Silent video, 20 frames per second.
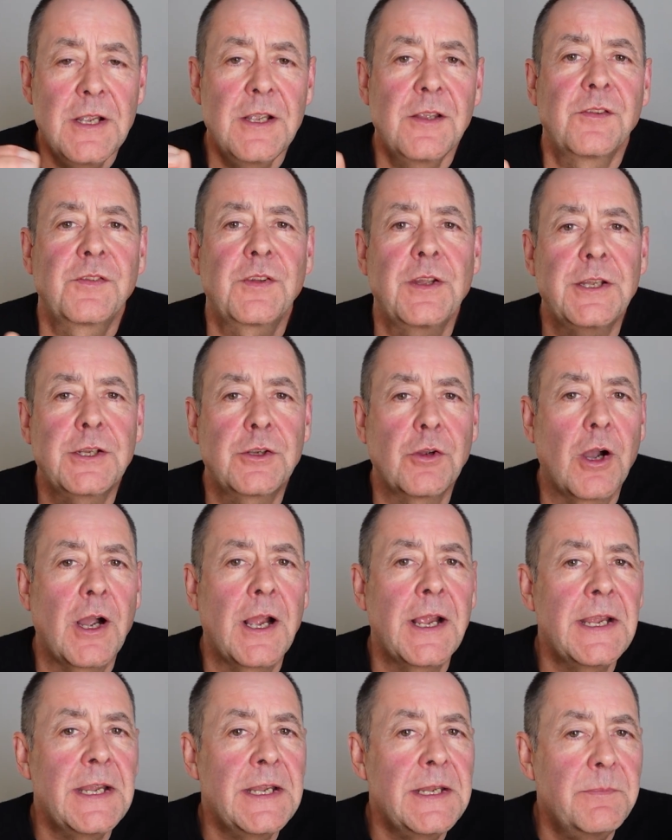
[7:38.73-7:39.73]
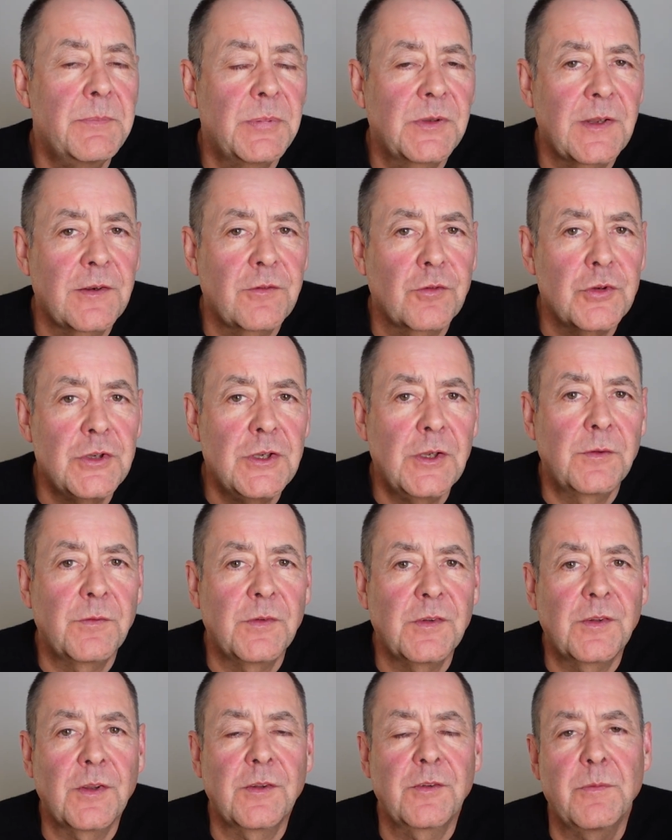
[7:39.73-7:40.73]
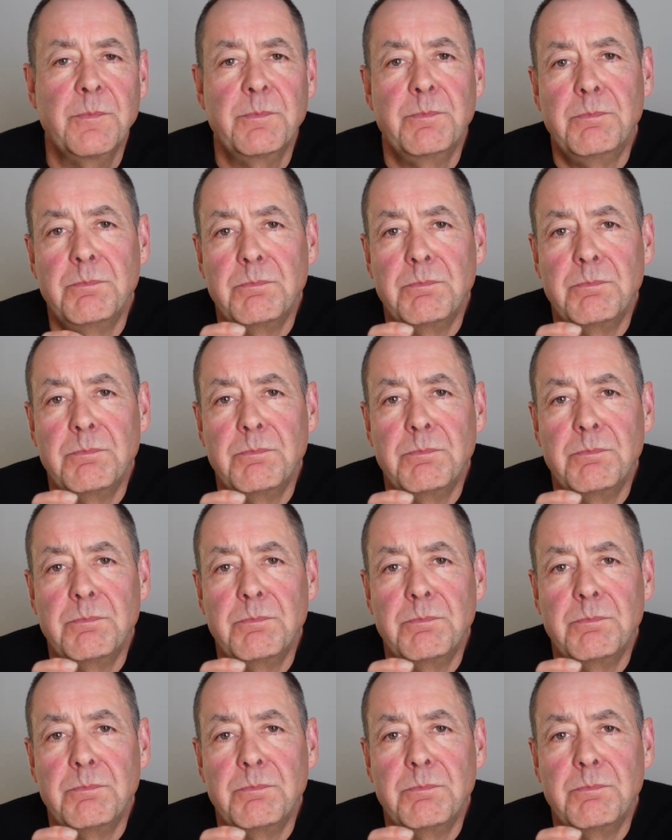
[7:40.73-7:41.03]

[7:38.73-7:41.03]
Certainly got a potential use in terms of